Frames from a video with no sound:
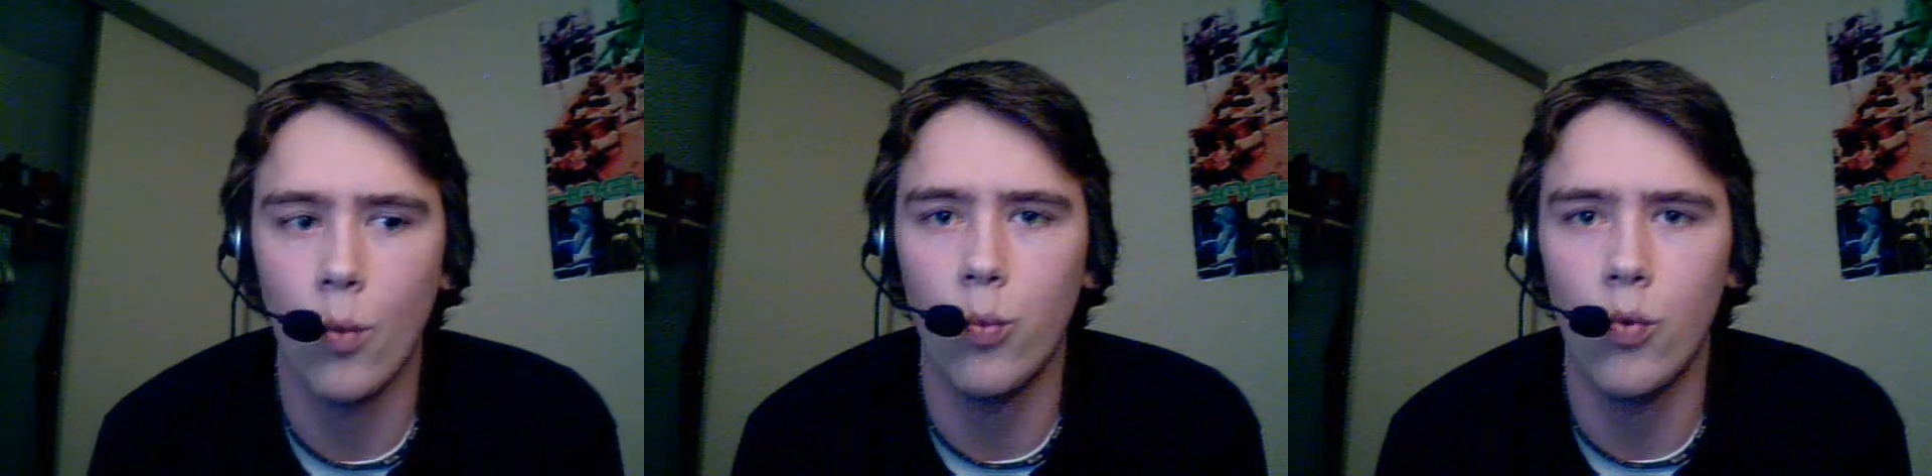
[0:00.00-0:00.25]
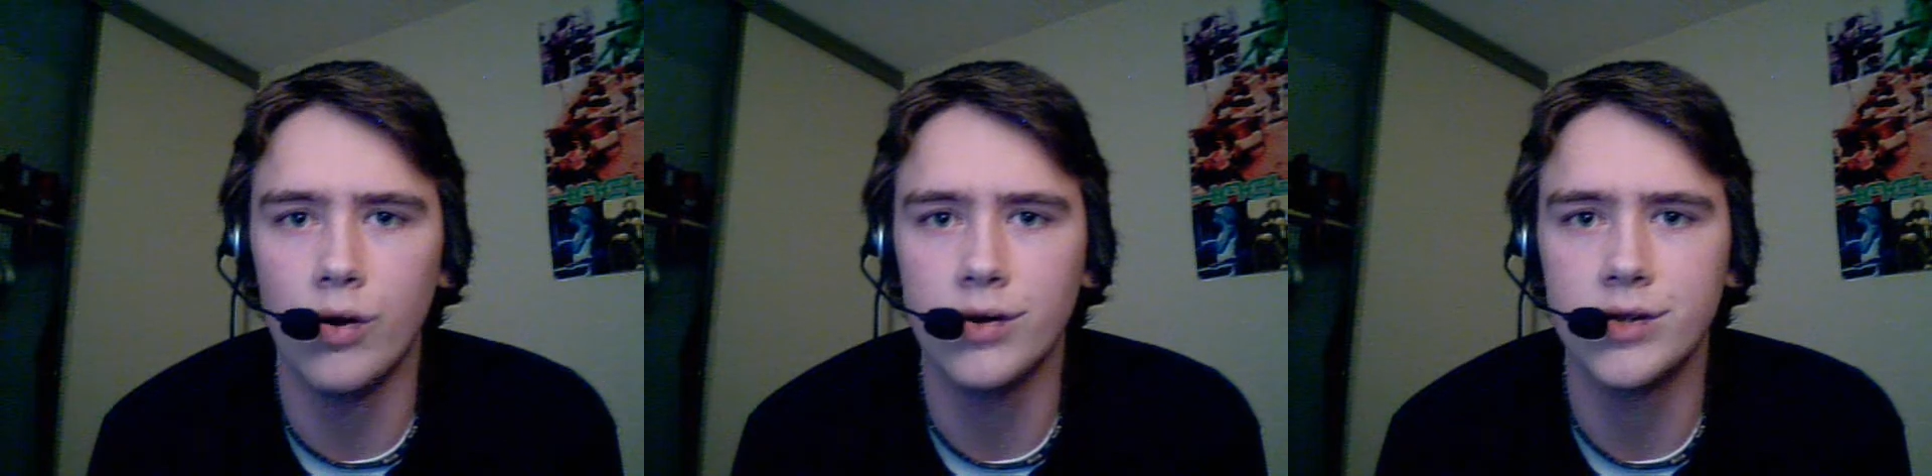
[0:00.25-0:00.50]

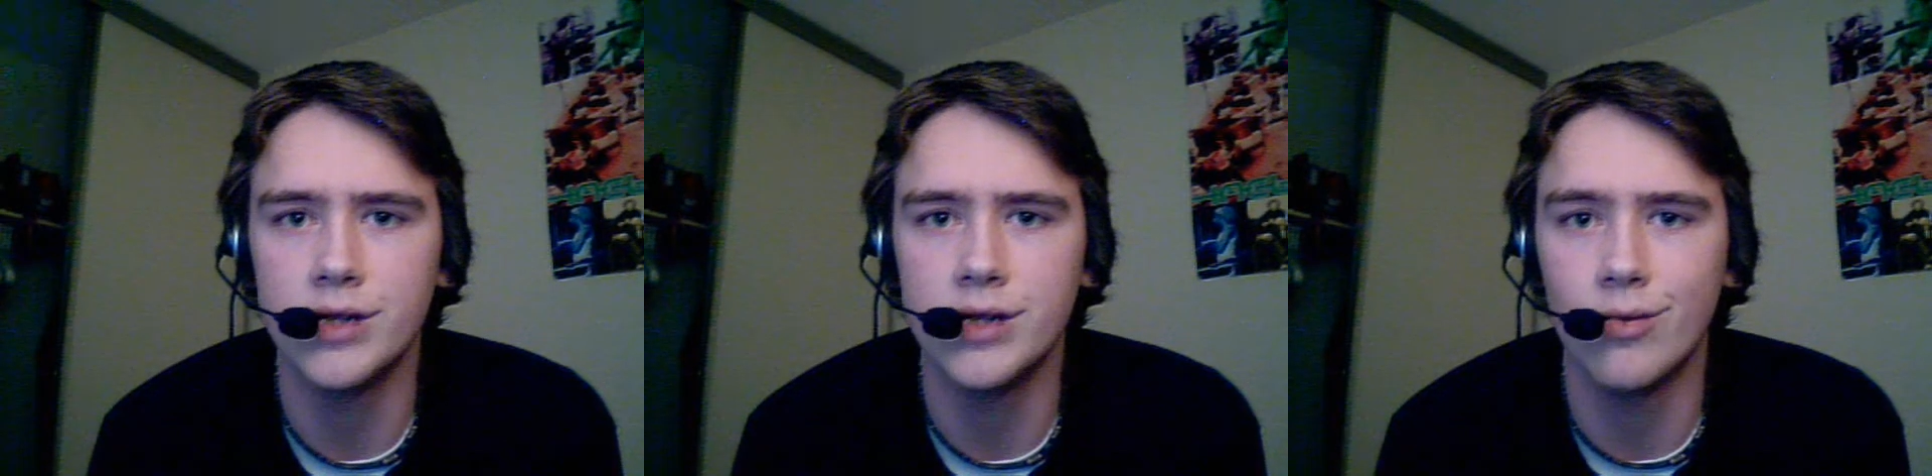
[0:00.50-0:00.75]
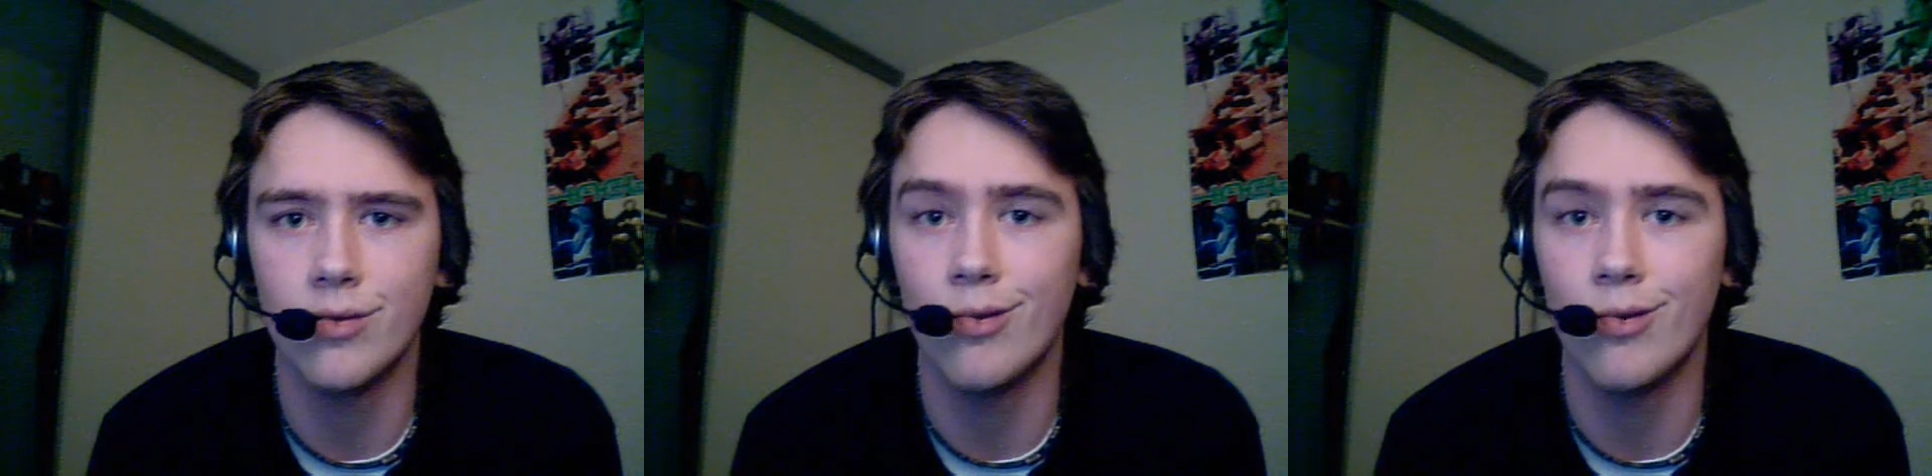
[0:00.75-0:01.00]
wanted
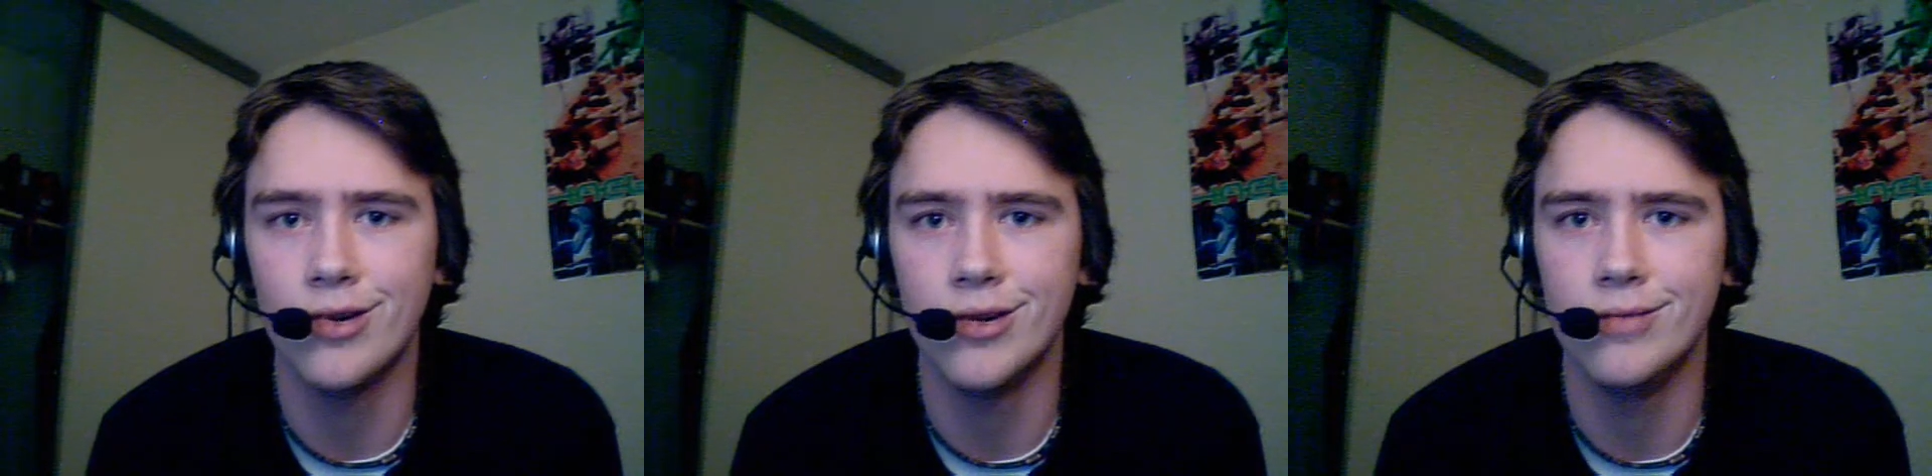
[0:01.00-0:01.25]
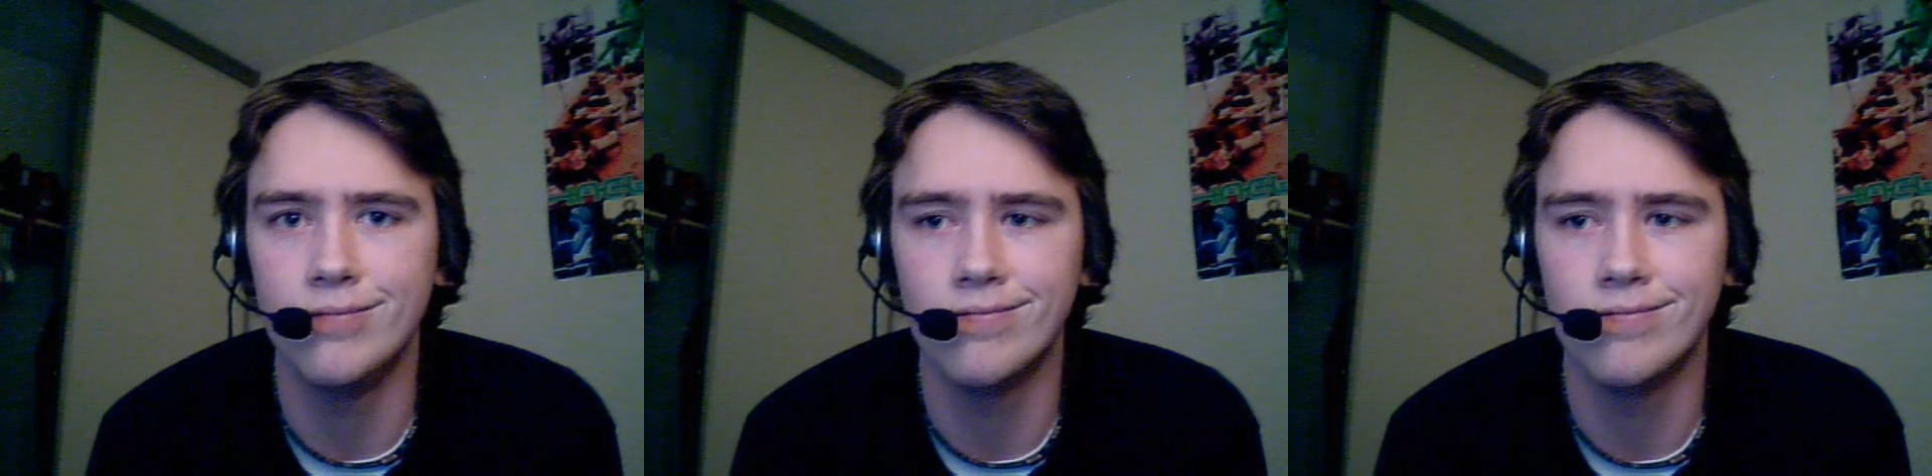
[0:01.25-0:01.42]
or